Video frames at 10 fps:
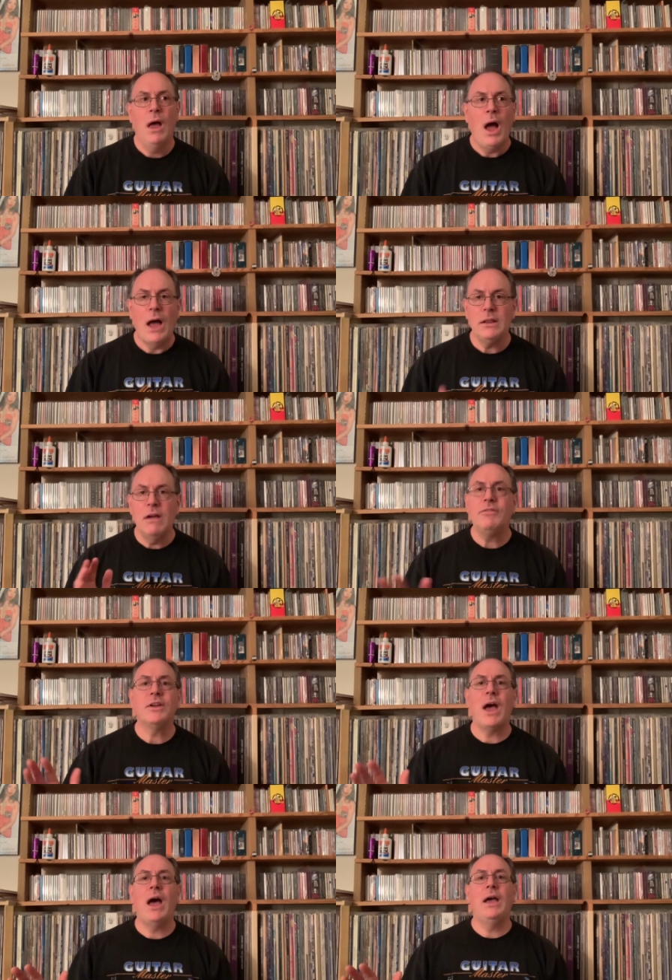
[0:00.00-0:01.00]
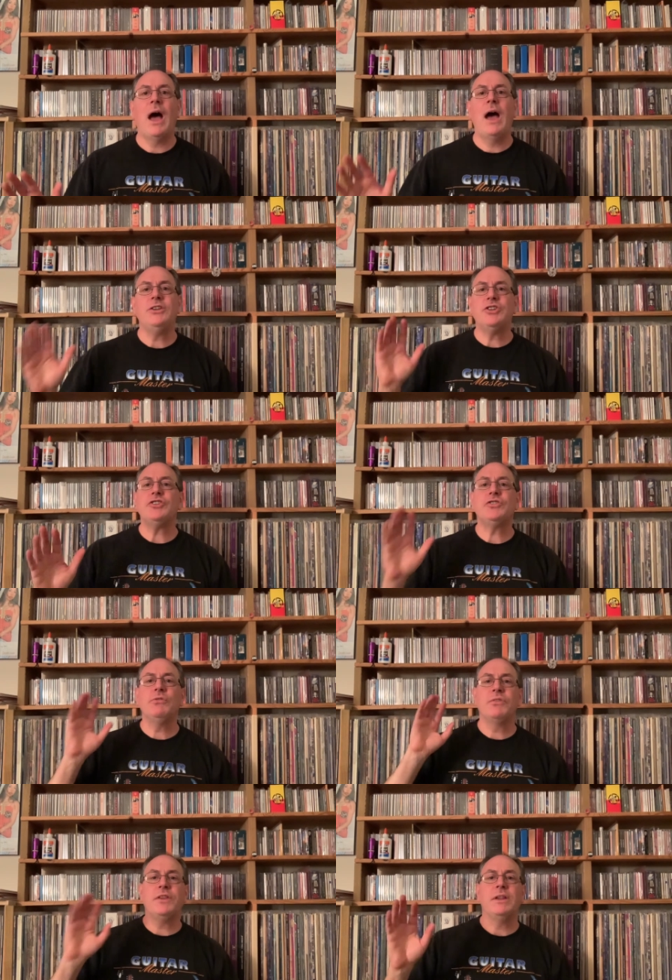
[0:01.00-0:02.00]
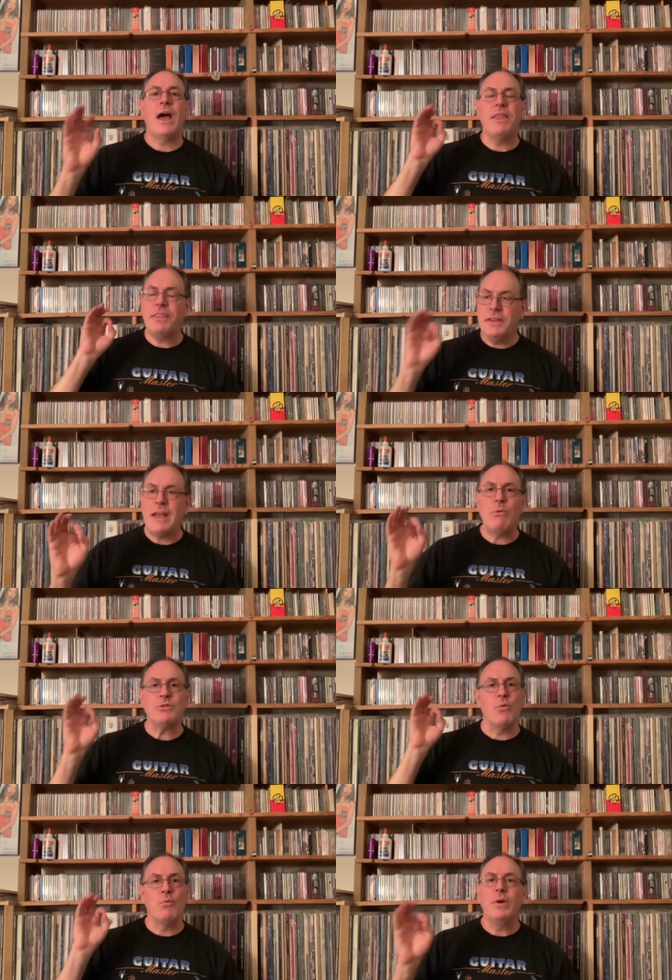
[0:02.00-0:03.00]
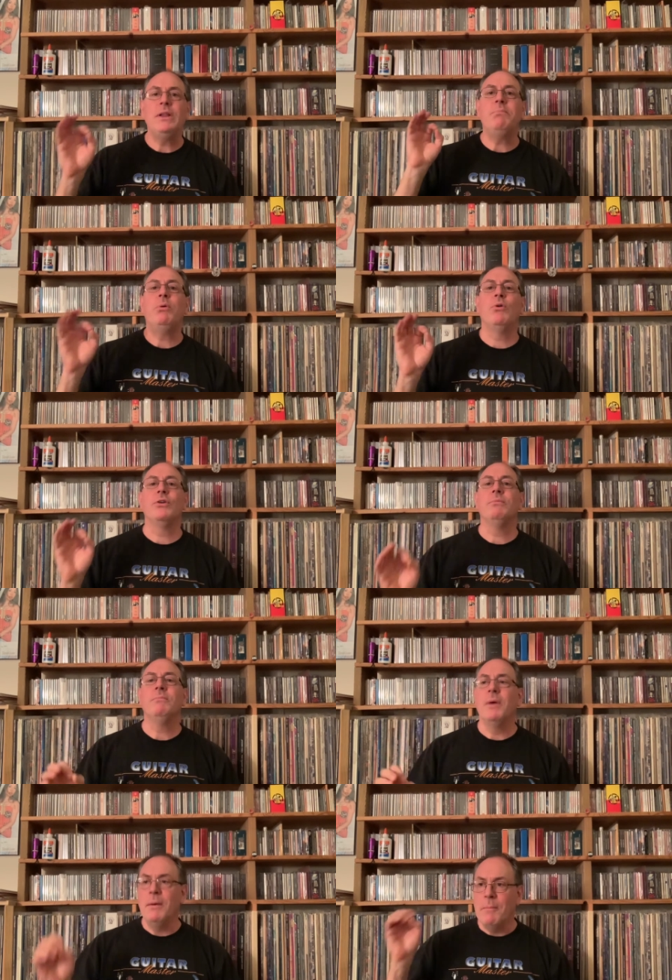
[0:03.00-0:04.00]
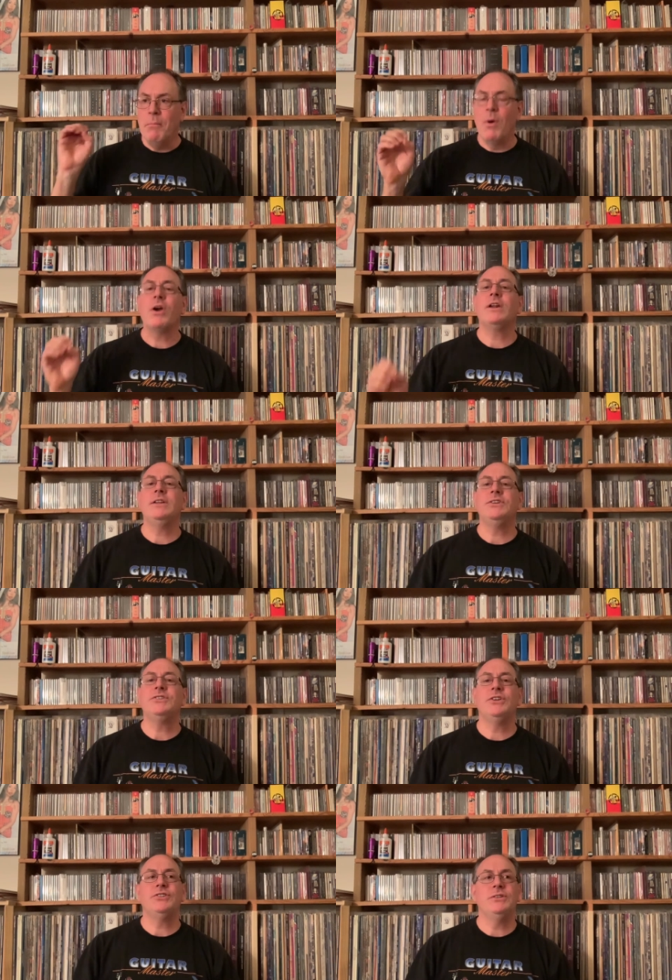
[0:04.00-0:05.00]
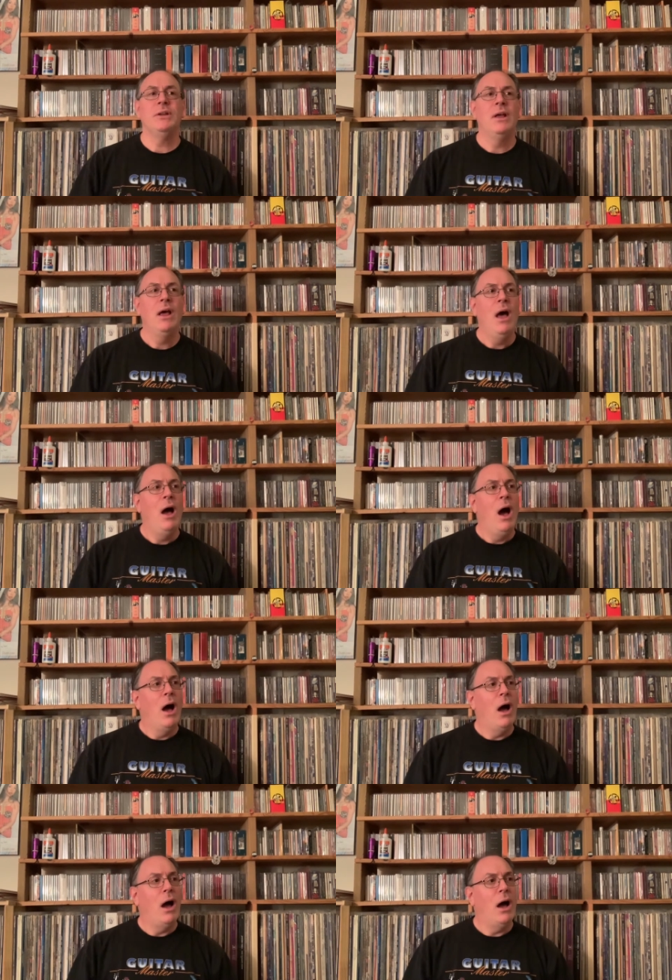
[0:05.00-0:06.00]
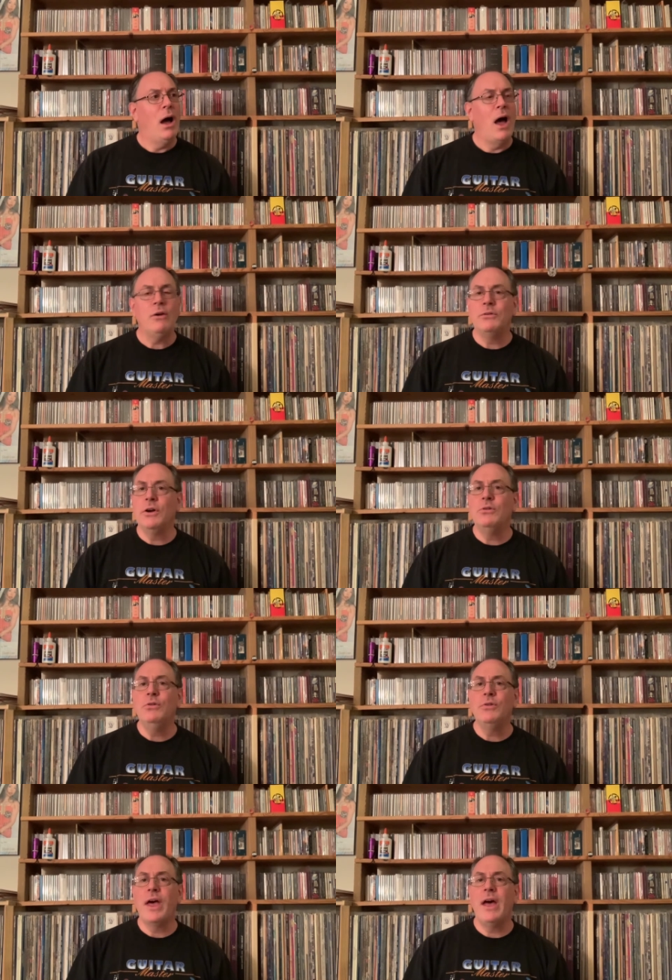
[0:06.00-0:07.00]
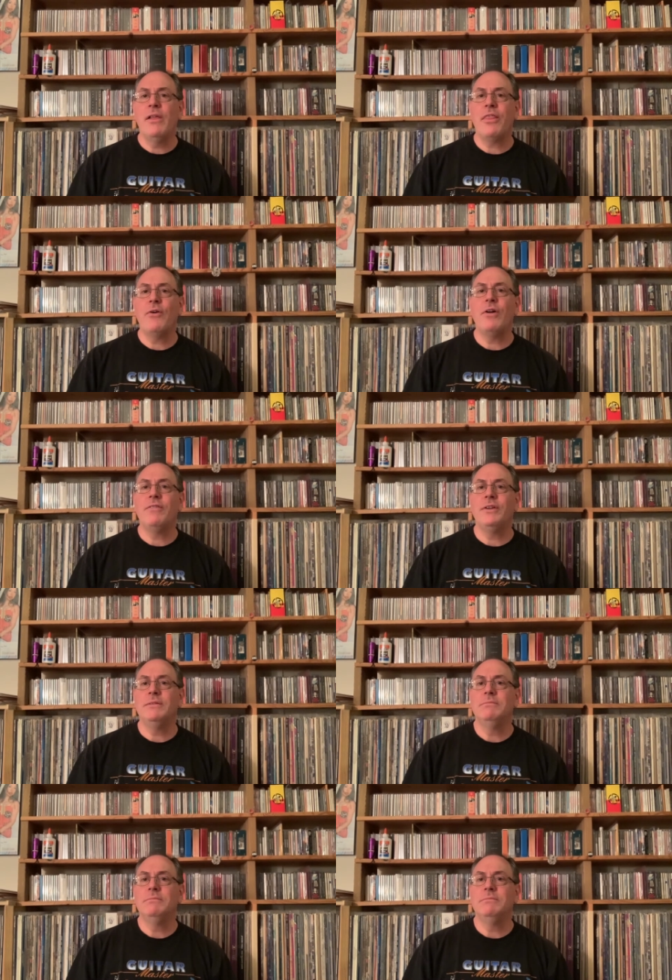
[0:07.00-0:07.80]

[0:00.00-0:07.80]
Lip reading: I love the guy. I just don't think, I think that was a really poor marketing decision. I don't know who the hell thought of it,